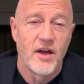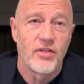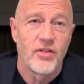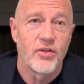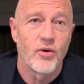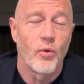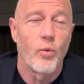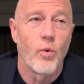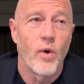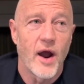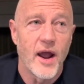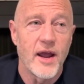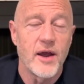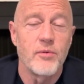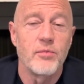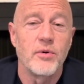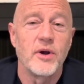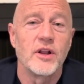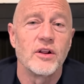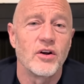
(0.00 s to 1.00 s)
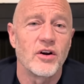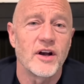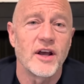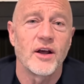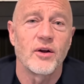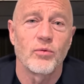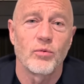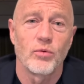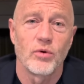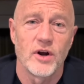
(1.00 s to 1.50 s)
The way we look
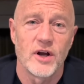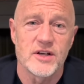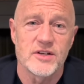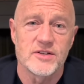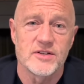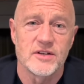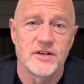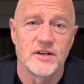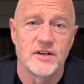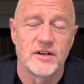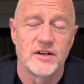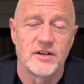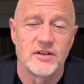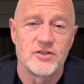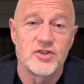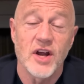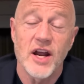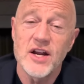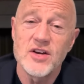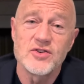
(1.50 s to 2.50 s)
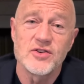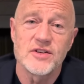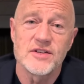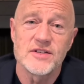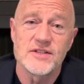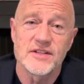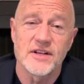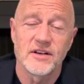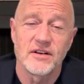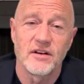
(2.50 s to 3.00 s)
at risk
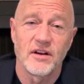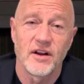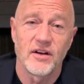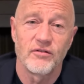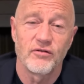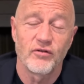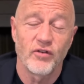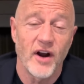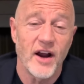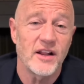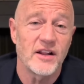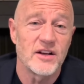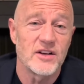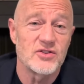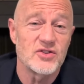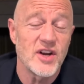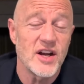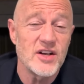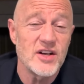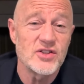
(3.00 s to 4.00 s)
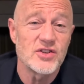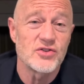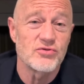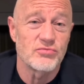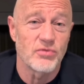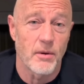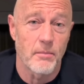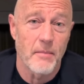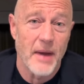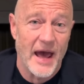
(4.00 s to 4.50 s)
changes, and, and frankly, it changes
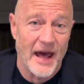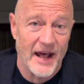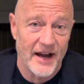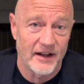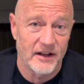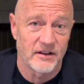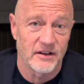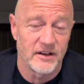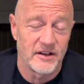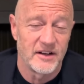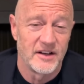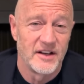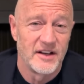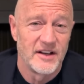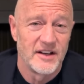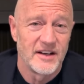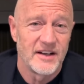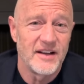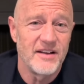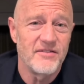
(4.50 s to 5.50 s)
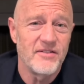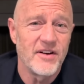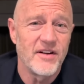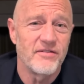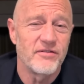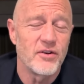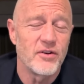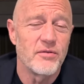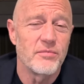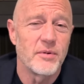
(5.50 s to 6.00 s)
dramatically even
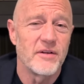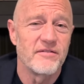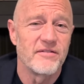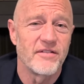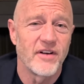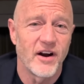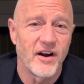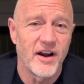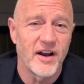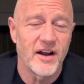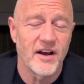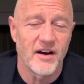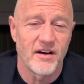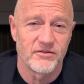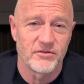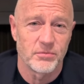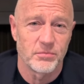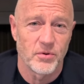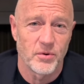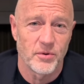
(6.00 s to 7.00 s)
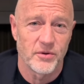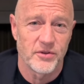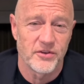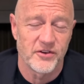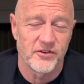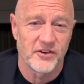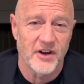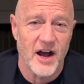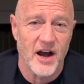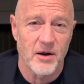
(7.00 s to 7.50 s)
if you've been very comfortable with
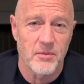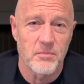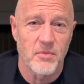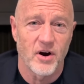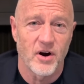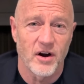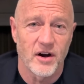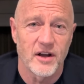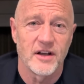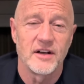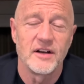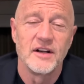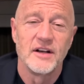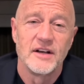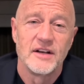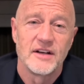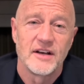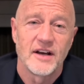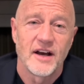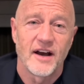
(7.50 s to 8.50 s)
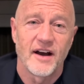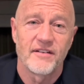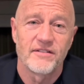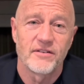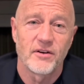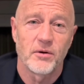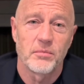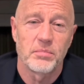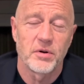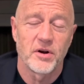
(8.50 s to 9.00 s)
the stock market uh,
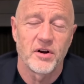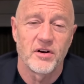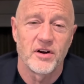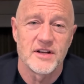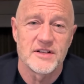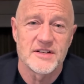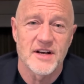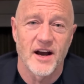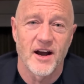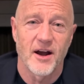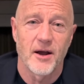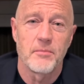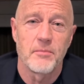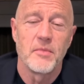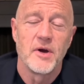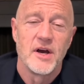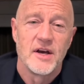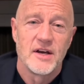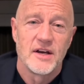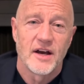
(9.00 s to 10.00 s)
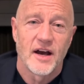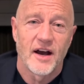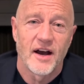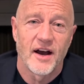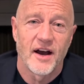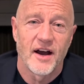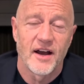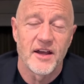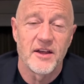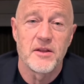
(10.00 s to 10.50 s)
for a period of time.
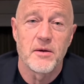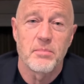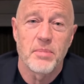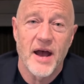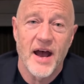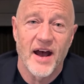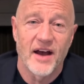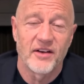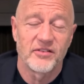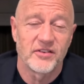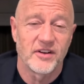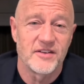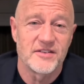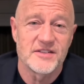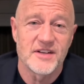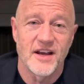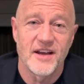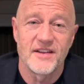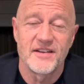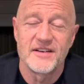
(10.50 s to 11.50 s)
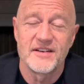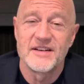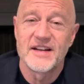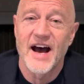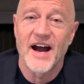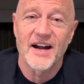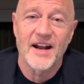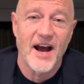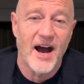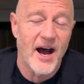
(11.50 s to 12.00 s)
Uh, in the past, let's say
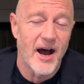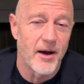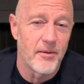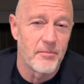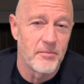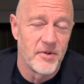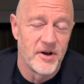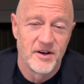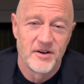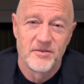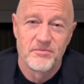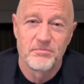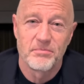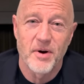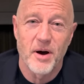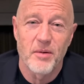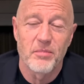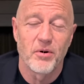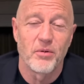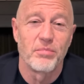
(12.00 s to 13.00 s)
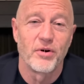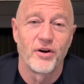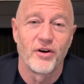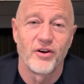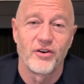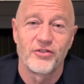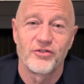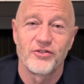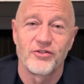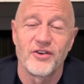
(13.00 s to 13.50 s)
dot com bubble
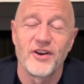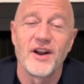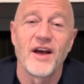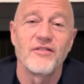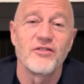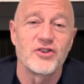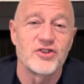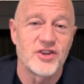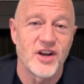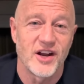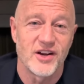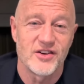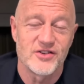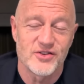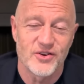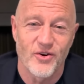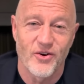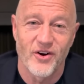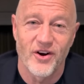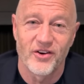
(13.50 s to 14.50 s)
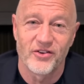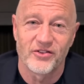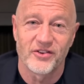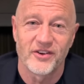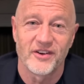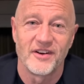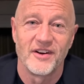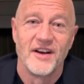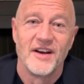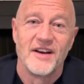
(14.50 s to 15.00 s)
burst, you never changed course, and